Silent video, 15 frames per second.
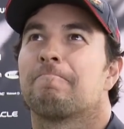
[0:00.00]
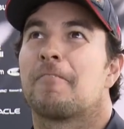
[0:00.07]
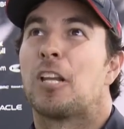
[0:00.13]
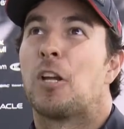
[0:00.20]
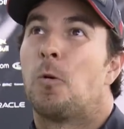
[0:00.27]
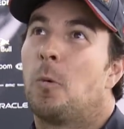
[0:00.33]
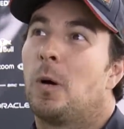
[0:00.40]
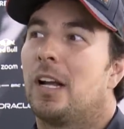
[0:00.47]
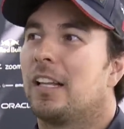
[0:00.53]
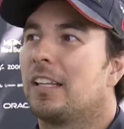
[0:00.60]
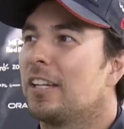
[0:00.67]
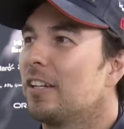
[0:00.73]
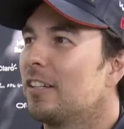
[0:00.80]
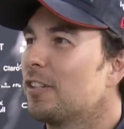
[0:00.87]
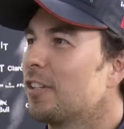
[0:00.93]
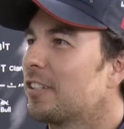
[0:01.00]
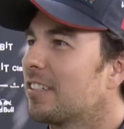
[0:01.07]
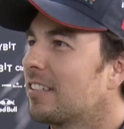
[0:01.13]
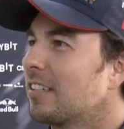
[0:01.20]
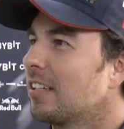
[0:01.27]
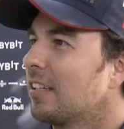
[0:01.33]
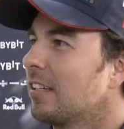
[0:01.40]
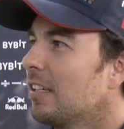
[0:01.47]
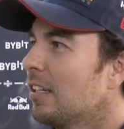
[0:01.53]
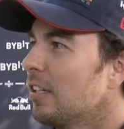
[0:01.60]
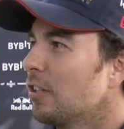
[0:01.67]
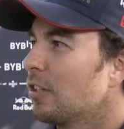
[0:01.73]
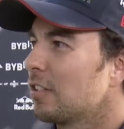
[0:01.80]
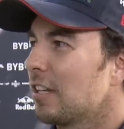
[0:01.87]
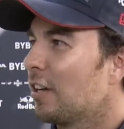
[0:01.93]
Just we do it the yeah, same. Just,
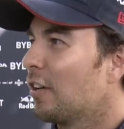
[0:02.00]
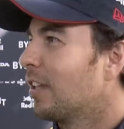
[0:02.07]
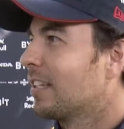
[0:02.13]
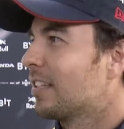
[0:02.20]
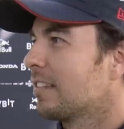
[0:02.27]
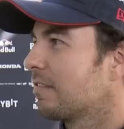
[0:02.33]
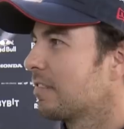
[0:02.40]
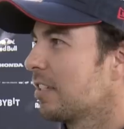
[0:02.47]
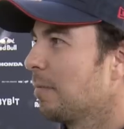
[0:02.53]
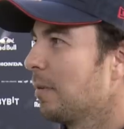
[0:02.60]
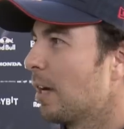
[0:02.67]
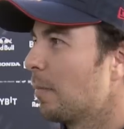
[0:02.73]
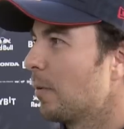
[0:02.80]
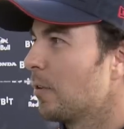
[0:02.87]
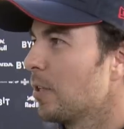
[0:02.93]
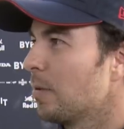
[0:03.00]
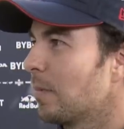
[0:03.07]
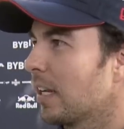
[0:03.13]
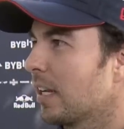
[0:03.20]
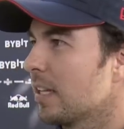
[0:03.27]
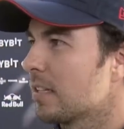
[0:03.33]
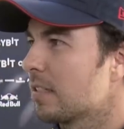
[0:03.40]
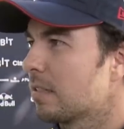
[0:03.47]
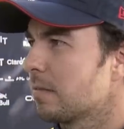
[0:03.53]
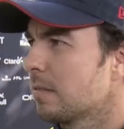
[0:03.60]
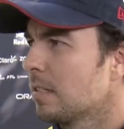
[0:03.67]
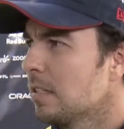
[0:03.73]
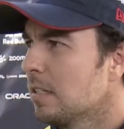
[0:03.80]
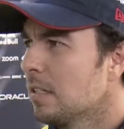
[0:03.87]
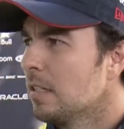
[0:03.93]
just another similar podium, I guess
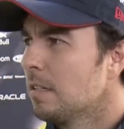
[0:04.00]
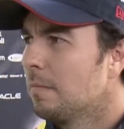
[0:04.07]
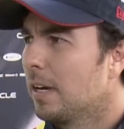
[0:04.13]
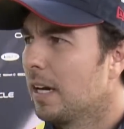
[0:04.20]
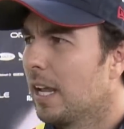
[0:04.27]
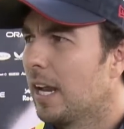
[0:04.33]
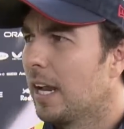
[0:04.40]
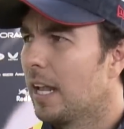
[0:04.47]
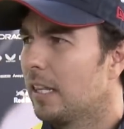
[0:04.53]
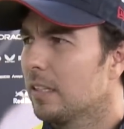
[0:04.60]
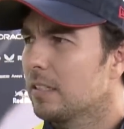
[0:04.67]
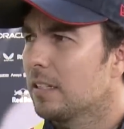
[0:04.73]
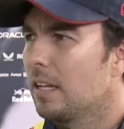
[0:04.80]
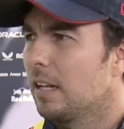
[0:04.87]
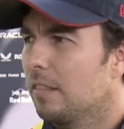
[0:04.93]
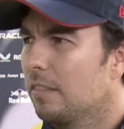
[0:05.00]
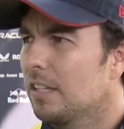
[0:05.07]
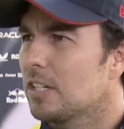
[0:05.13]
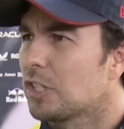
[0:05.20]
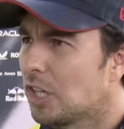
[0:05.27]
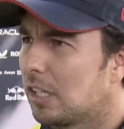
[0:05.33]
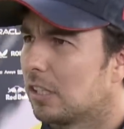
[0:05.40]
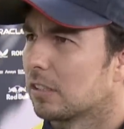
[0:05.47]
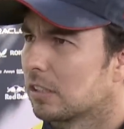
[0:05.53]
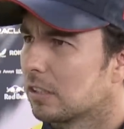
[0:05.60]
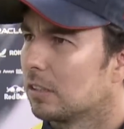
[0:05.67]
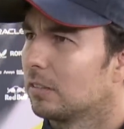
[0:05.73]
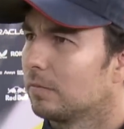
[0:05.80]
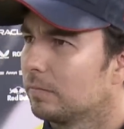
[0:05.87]
but uh, I, I think Charles.